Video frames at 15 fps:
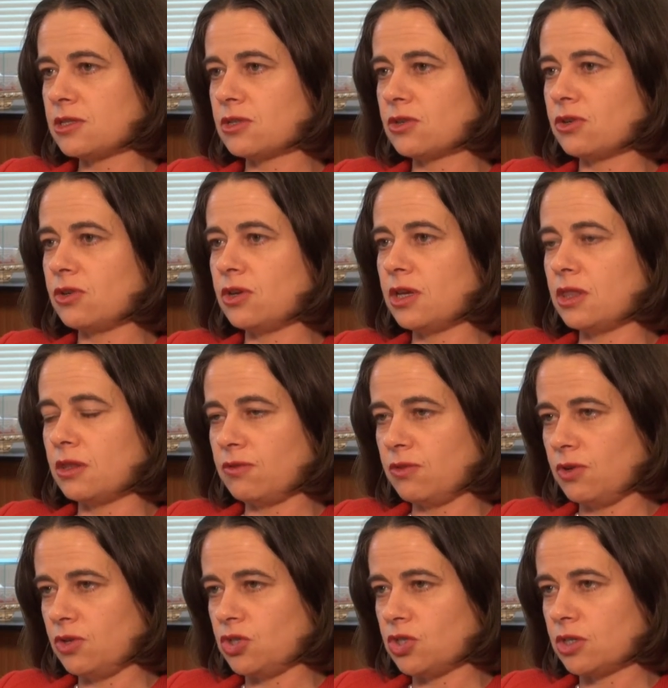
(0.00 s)
So in the
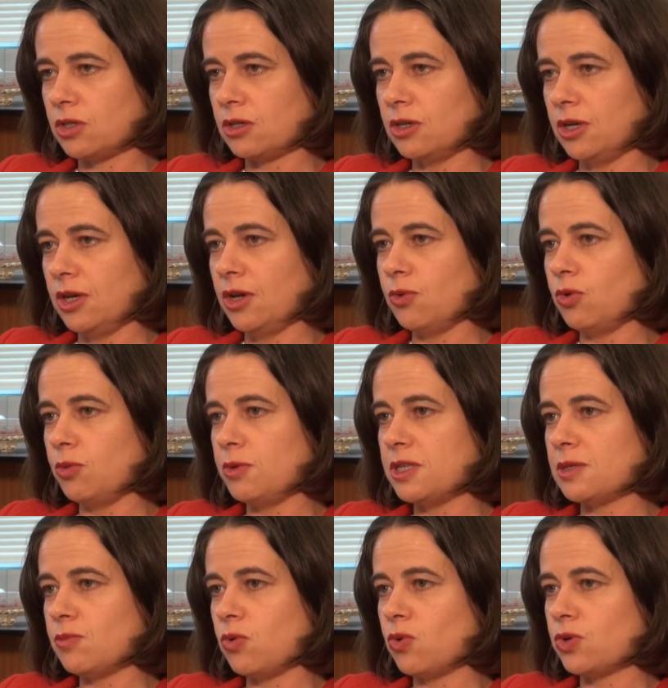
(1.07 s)
future we'll be
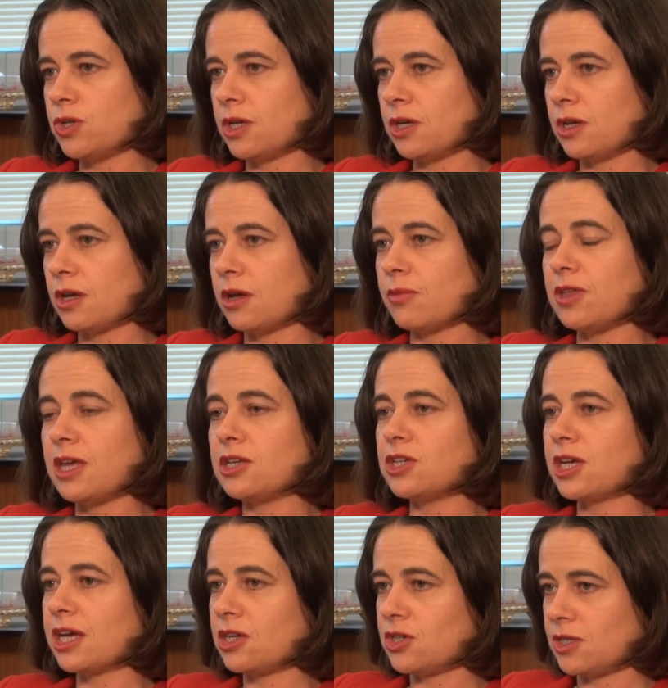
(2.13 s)
supporting the
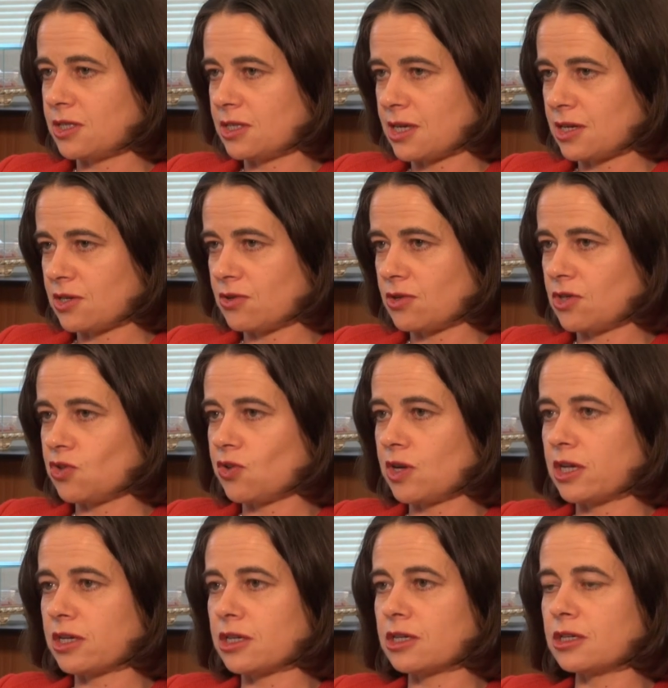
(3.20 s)
education sector in Sri
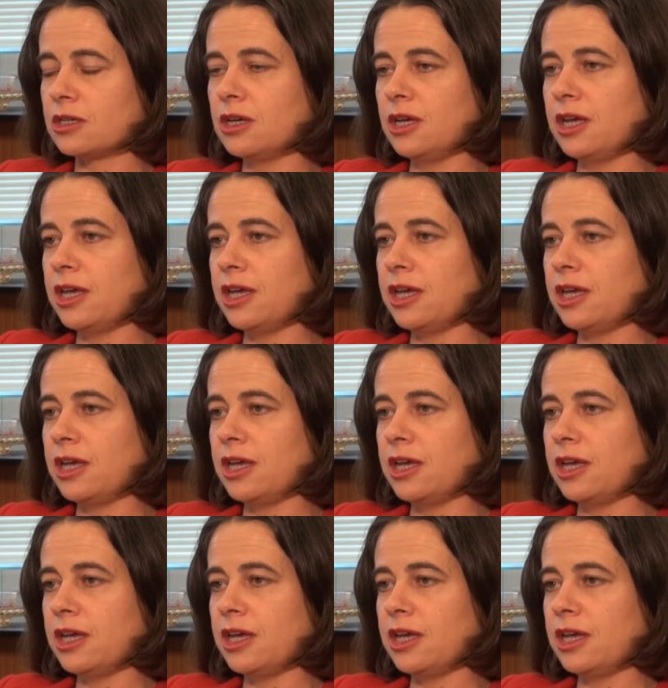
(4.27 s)
Lanka,